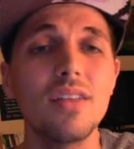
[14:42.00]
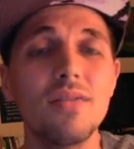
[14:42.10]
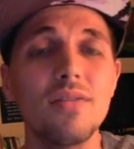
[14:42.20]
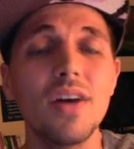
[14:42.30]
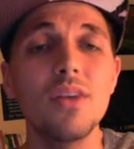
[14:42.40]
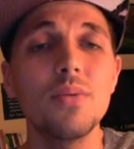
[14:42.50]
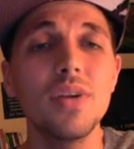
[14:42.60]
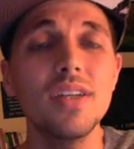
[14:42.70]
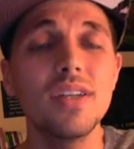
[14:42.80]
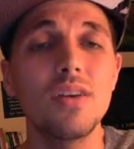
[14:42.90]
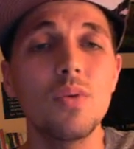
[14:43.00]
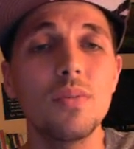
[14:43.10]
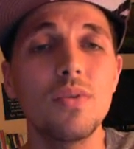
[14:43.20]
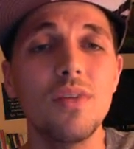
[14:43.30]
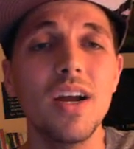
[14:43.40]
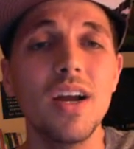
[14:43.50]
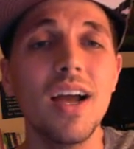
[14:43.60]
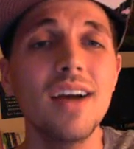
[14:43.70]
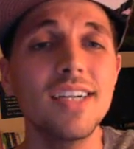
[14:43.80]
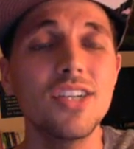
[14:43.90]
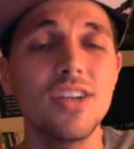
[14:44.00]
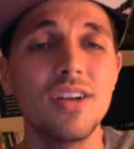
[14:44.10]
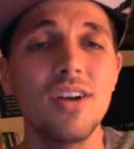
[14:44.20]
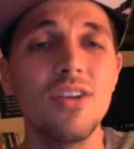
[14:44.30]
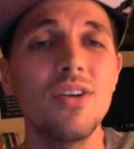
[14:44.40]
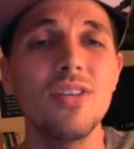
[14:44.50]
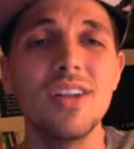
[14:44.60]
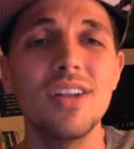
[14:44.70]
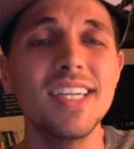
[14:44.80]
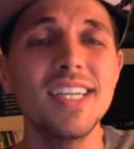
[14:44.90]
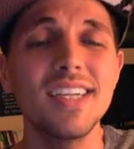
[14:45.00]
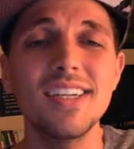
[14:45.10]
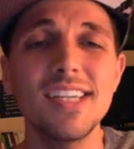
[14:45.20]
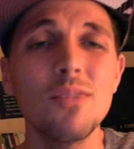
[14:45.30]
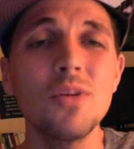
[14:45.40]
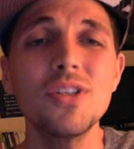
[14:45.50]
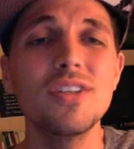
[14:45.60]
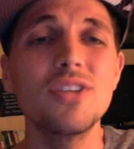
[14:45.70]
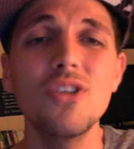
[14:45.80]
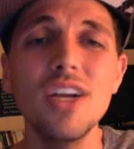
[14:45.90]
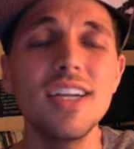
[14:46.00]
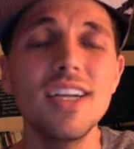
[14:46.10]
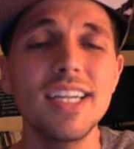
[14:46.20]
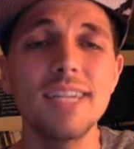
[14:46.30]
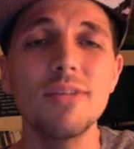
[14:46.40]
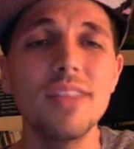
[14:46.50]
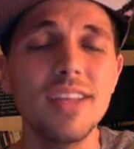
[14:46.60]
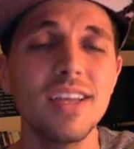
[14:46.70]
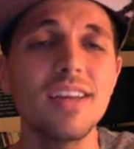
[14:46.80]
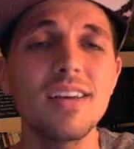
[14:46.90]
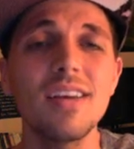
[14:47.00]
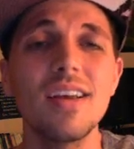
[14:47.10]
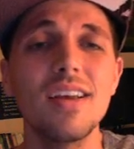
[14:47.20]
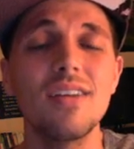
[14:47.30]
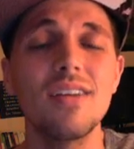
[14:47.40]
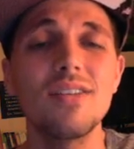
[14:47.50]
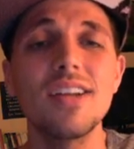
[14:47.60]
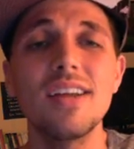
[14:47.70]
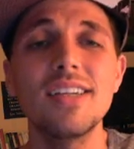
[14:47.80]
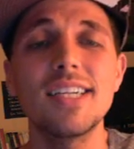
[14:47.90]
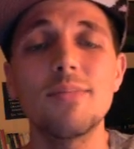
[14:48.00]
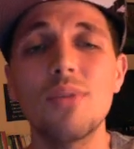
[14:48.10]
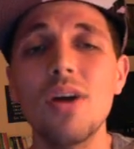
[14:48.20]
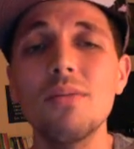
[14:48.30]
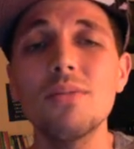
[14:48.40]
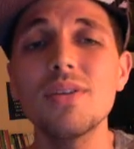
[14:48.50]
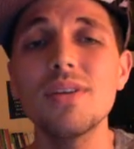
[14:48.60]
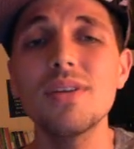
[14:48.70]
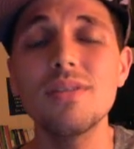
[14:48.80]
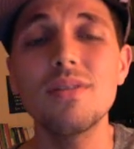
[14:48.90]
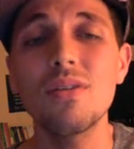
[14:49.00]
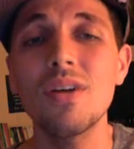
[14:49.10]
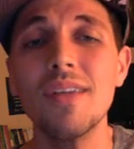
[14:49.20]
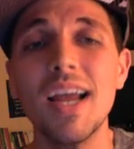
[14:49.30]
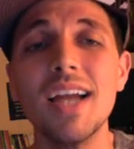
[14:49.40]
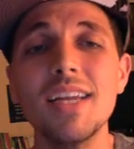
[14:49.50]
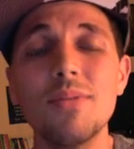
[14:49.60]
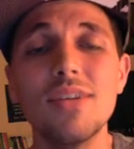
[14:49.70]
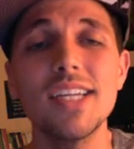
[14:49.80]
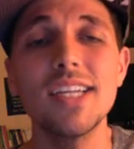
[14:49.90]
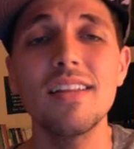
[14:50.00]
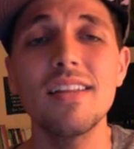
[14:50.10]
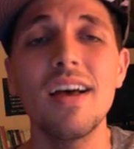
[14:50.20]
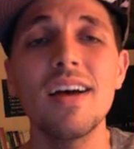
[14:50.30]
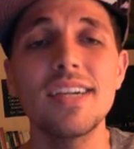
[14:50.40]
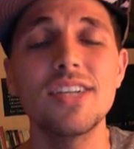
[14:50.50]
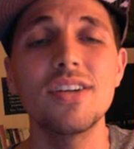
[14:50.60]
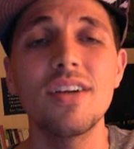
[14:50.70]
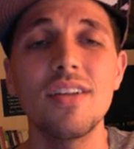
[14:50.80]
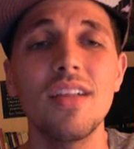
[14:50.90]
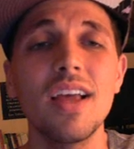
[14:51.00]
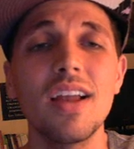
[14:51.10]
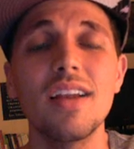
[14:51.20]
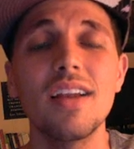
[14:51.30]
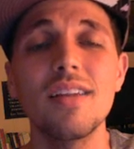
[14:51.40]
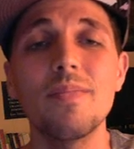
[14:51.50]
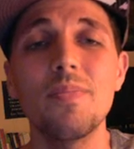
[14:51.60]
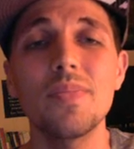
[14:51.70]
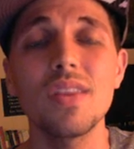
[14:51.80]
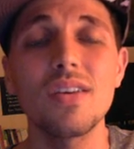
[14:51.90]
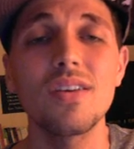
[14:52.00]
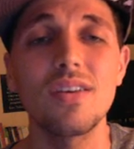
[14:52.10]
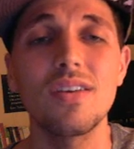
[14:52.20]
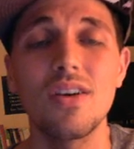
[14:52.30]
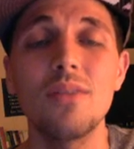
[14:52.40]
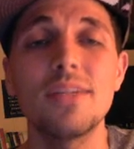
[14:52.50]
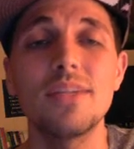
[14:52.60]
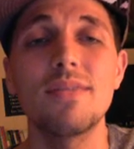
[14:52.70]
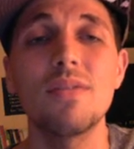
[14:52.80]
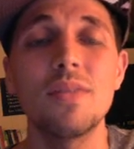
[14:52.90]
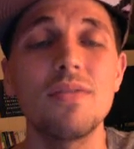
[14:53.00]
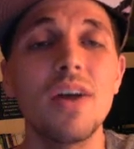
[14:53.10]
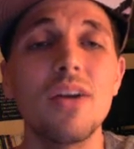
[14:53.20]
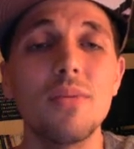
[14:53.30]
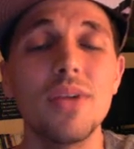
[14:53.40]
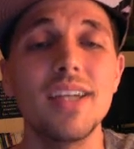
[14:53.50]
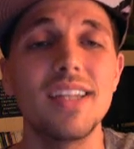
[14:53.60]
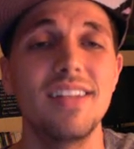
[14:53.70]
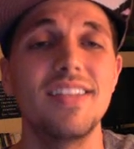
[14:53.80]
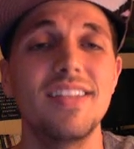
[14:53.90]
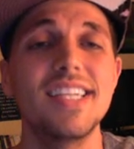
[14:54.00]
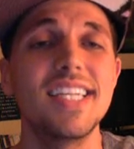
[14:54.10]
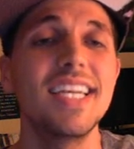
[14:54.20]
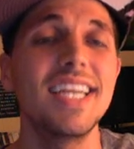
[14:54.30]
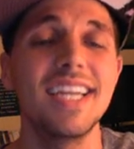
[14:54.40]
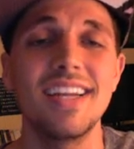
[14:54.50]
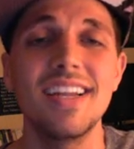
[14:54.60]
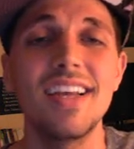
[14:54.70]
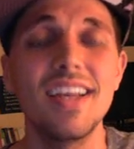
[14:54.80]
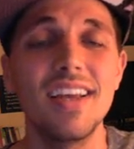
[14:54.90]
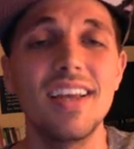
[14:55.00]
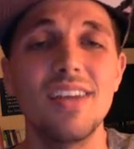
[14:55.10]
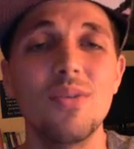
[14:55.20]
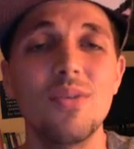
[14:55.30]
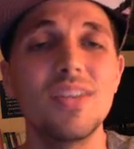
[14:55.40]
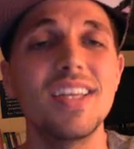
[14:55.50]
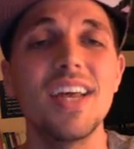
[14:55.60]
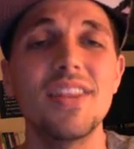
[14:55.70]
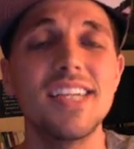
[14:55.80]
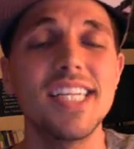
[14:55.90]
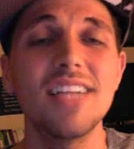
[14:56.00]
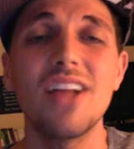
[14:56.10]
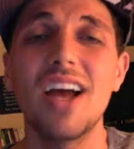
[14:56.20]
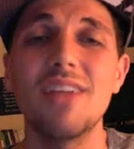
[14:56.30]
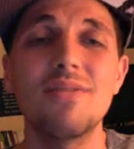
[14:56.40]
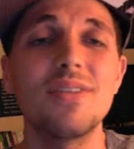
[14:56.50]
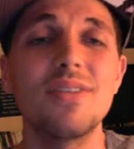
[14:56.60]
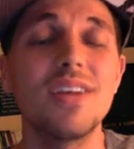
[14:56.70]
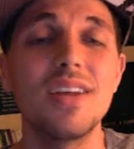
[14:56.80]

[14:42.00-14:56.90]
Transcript: the phytoplankton are what provide oxygen on Earth. It isn't so much the trees as we think. You know, it's probably around 90% of the oxygen on land comes from the phytoplankton in the sea. And And with the death of sea life,